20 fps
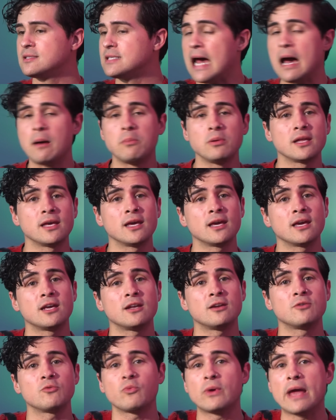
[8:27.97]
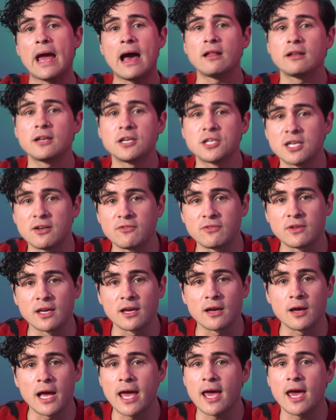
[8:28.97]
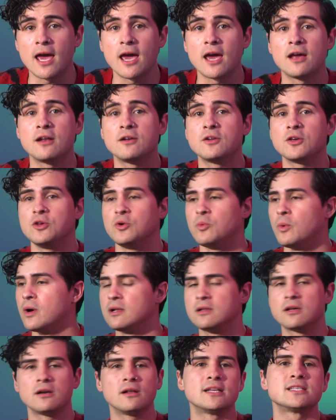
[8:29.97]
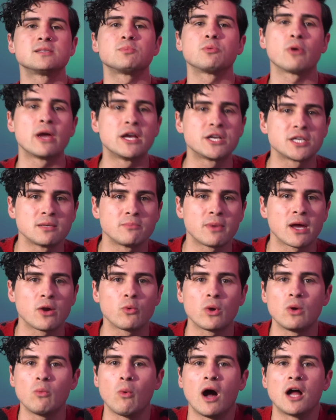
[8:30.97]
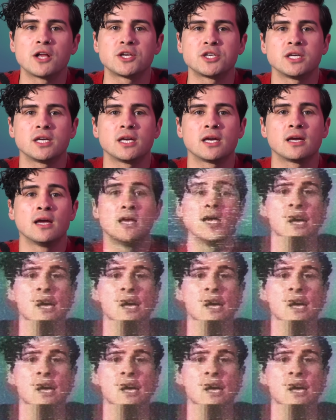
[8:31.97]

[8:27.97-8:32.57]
dabbling in reality shifting and you want a little inspiration by rewatching